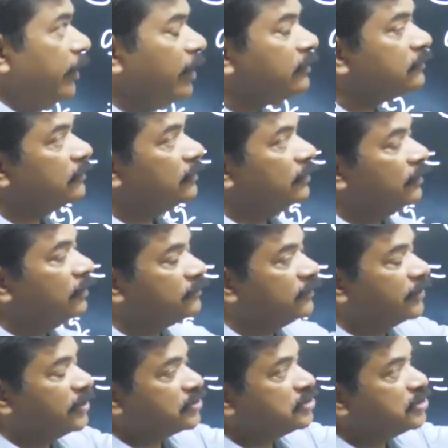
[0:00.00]
X
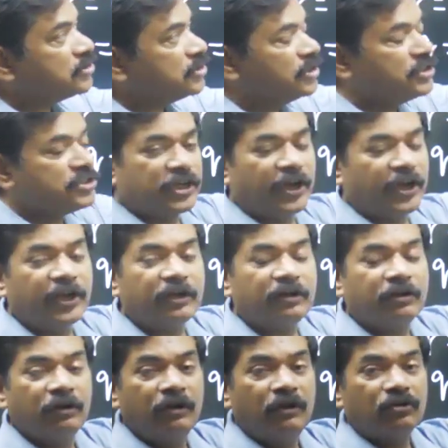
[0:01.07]
is the distance inside
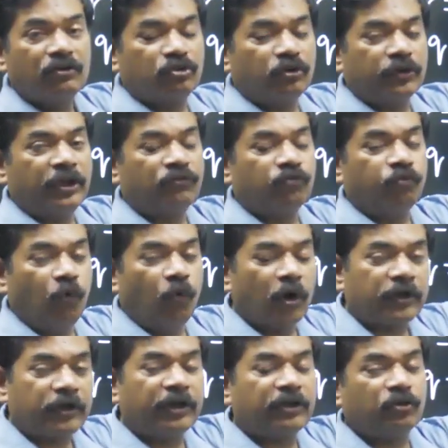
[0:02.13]
it. So at
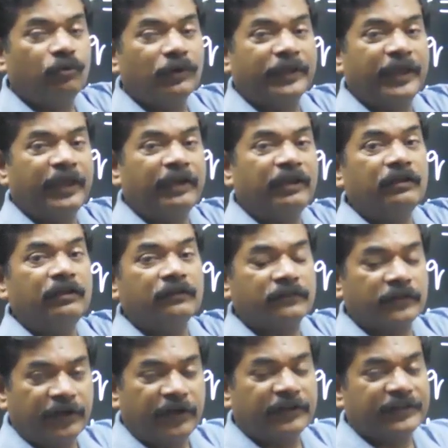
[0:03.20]
what rate you will carry
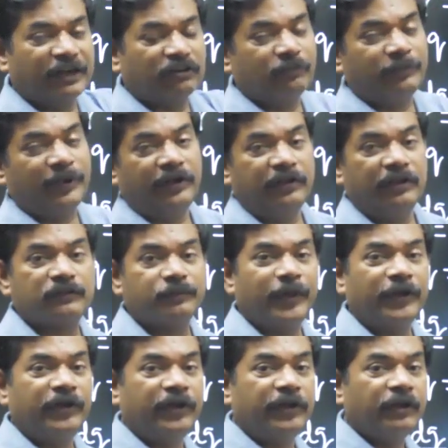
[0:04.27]
inside it, that will be dx
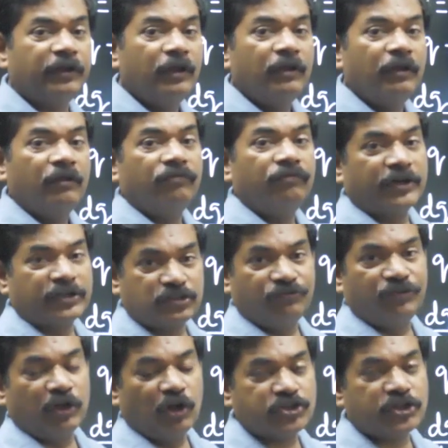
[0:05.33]
by dt. That is
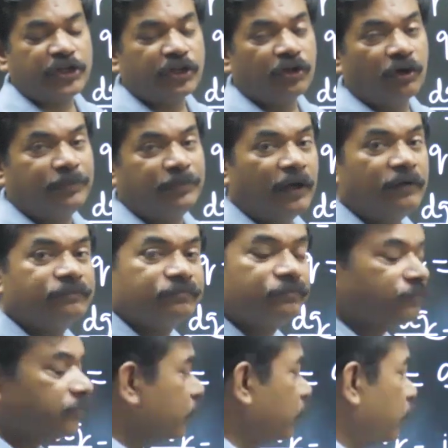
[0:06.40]
the velocity of the
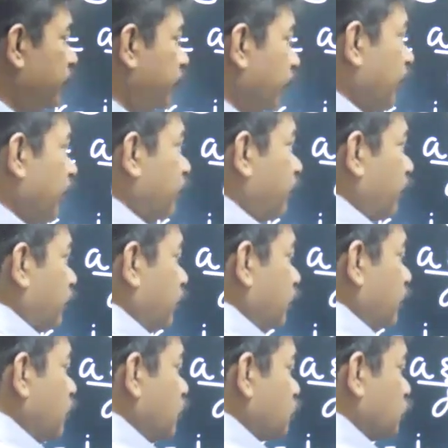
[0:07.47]
dielectric.
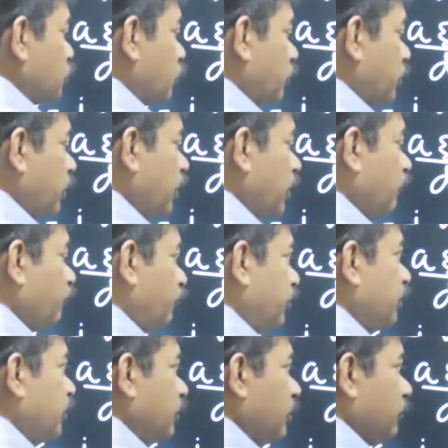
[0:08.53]
So
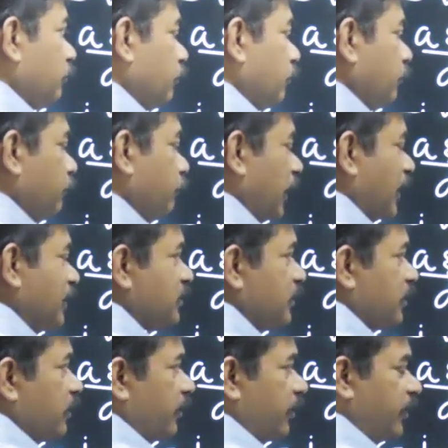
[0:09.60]
Kv
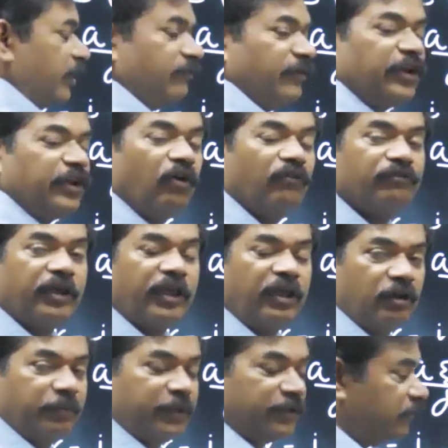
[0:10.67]
plus derivative of
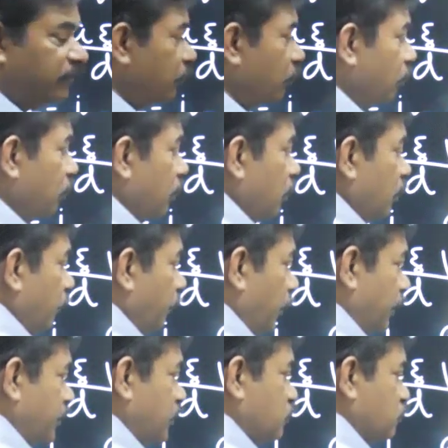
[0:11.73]
A will be 0
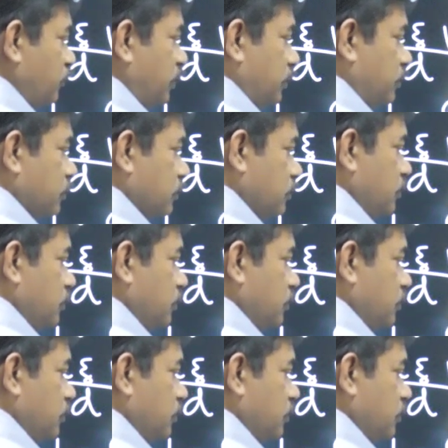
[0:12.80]
minus V.